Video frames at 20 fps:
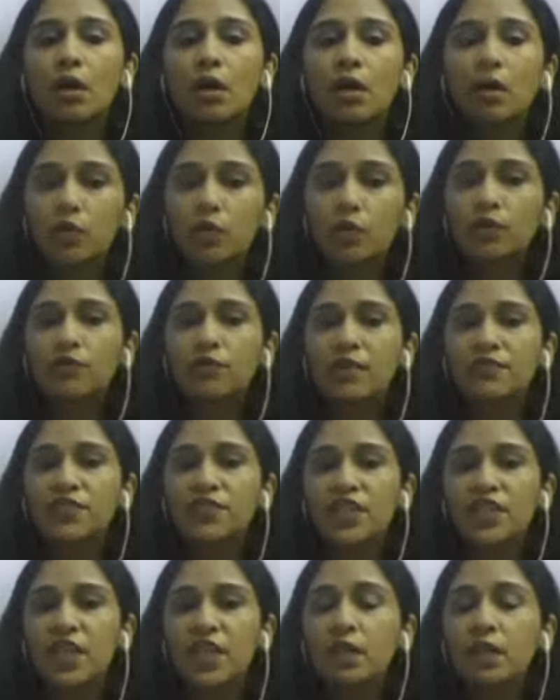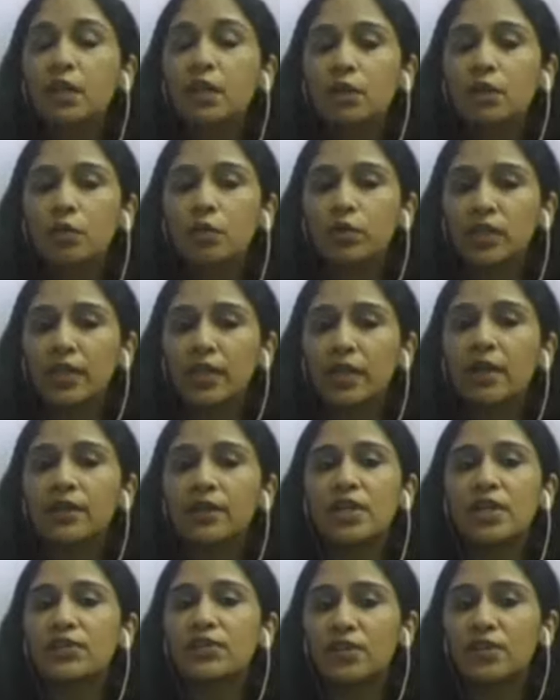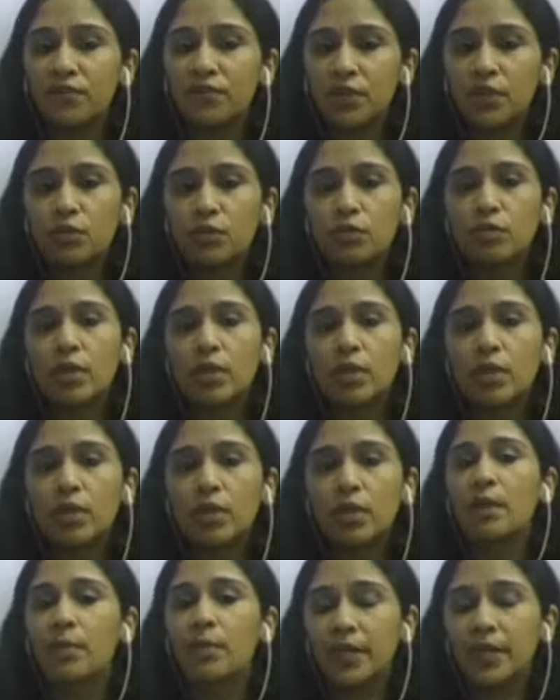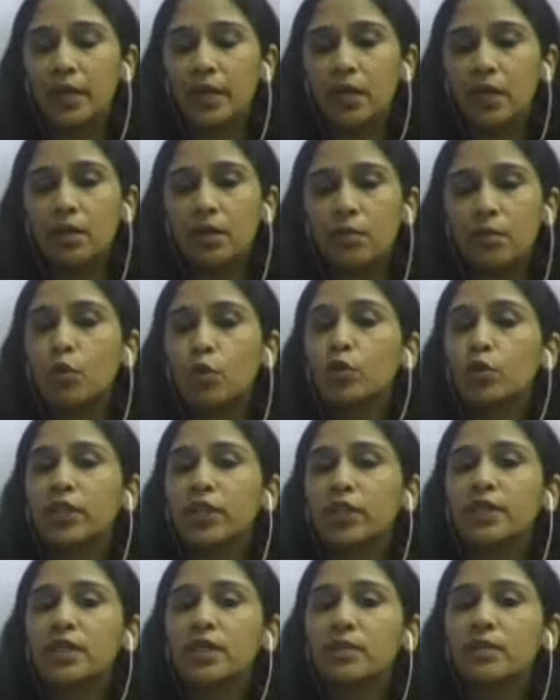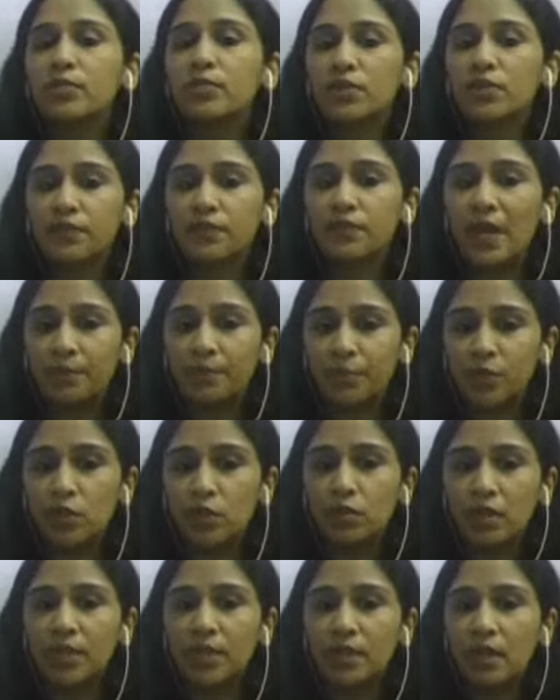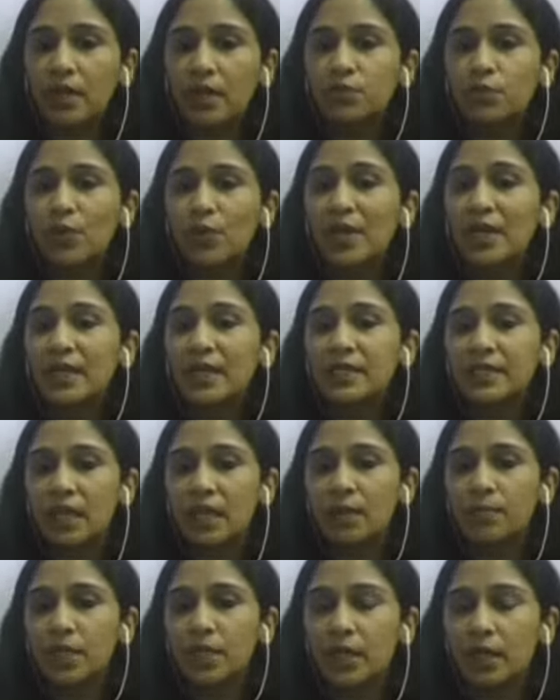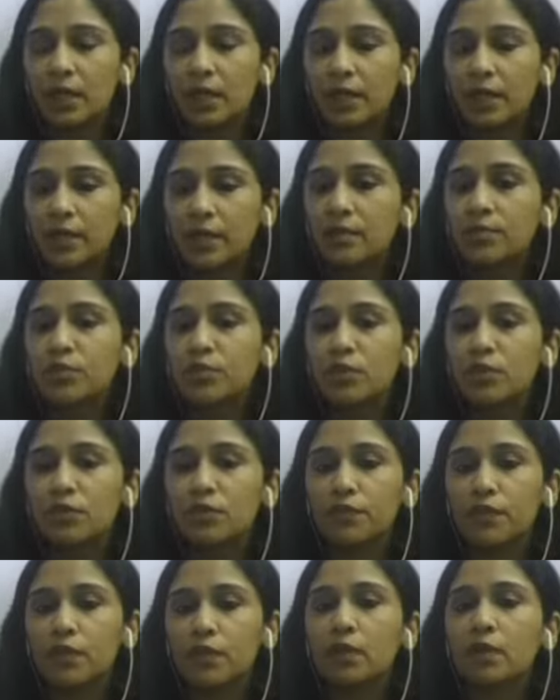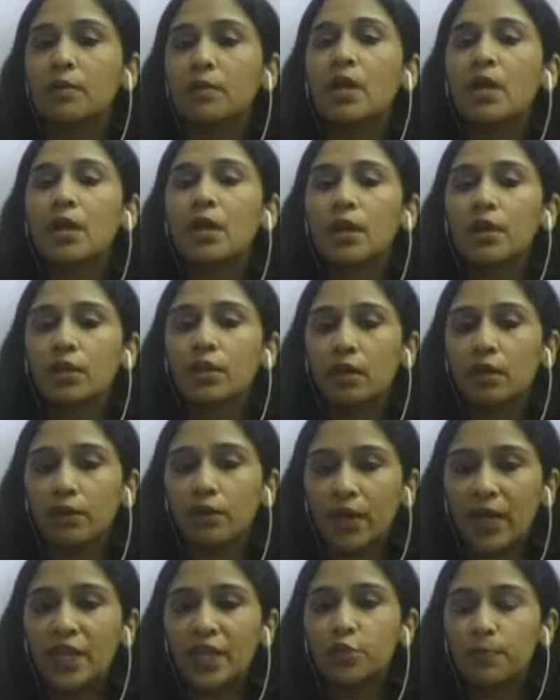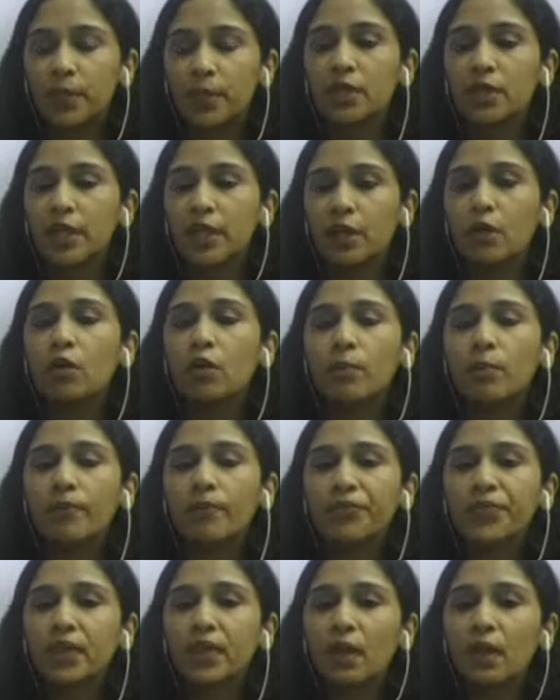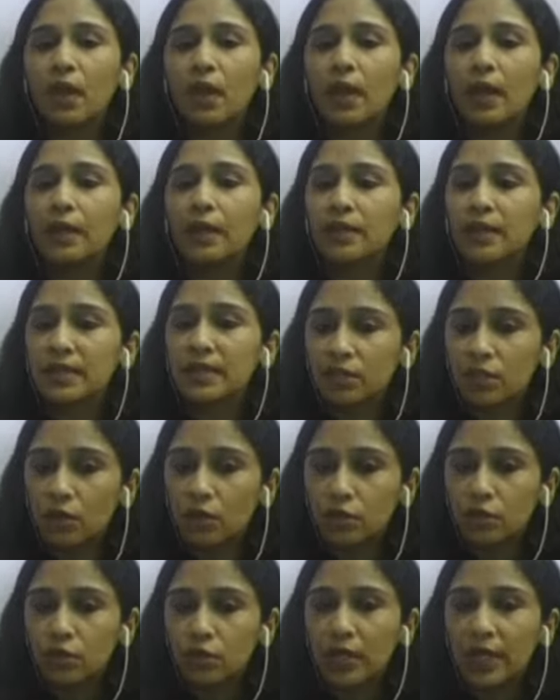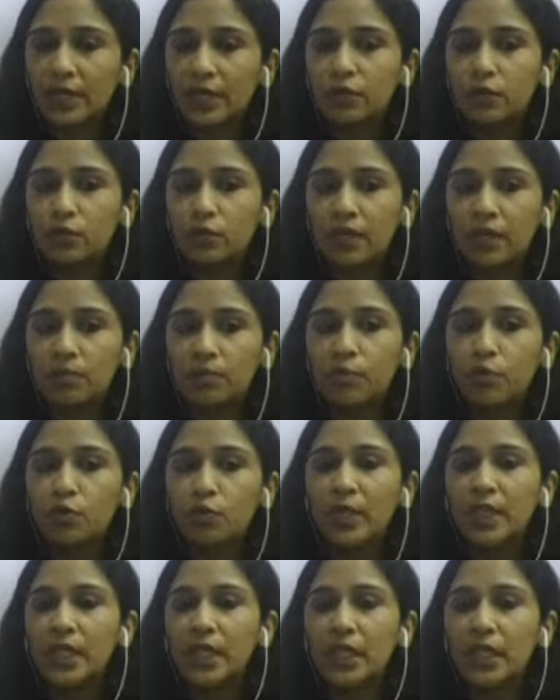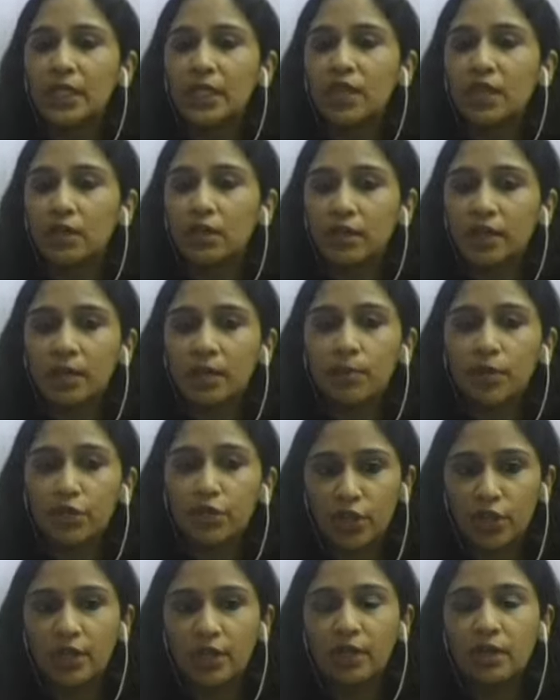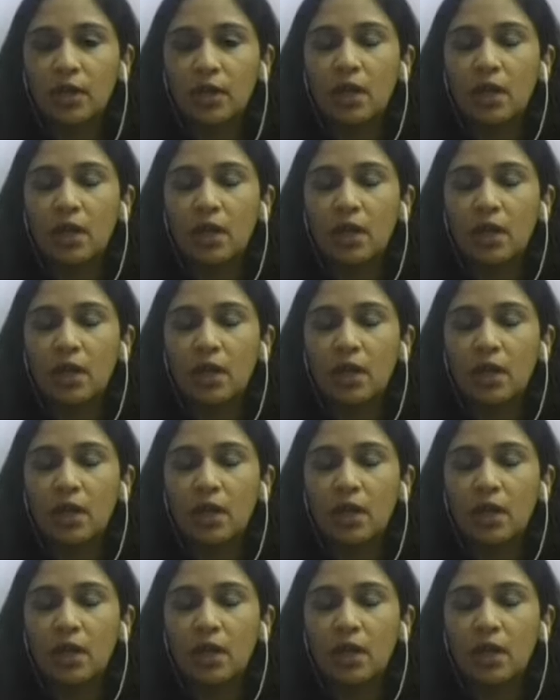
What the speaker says: Along with the volume growth, we have seen a growth in our sales revenue, in our EBITDA, both in terms of absolute EBITDA as well as EBITDA in terms of rate per kilo. And this has also led to an improvement in the earning per share.